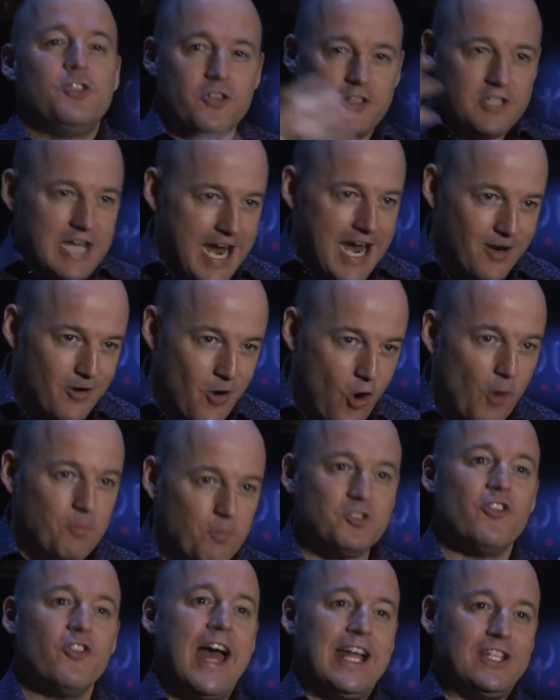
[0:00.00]
to the Dire
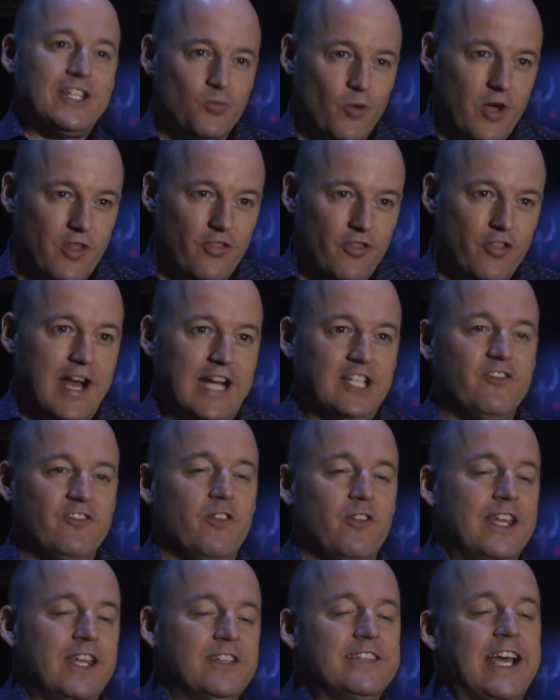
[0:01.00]
Orb, so that's what
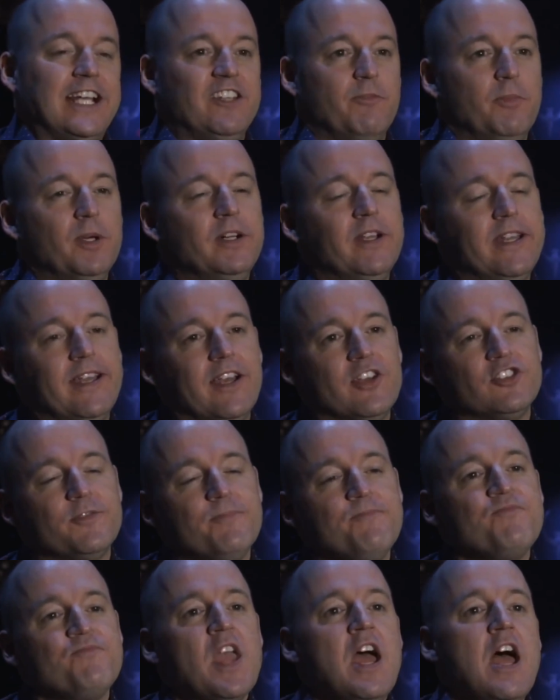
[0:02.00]
his active ability
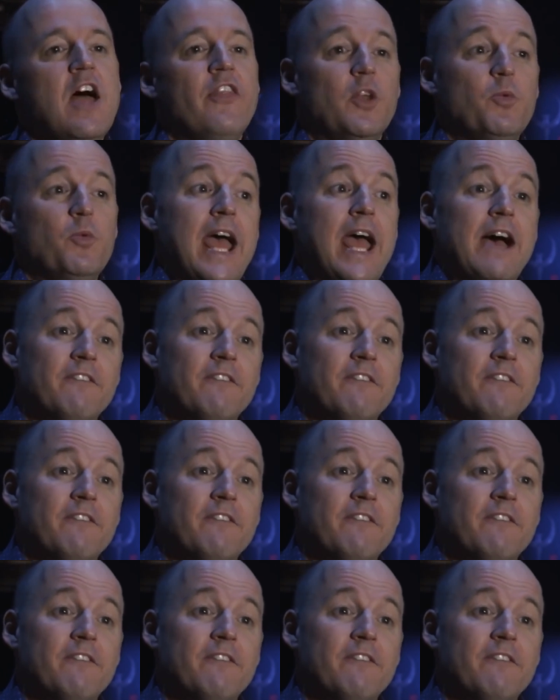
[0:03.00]
is. Then we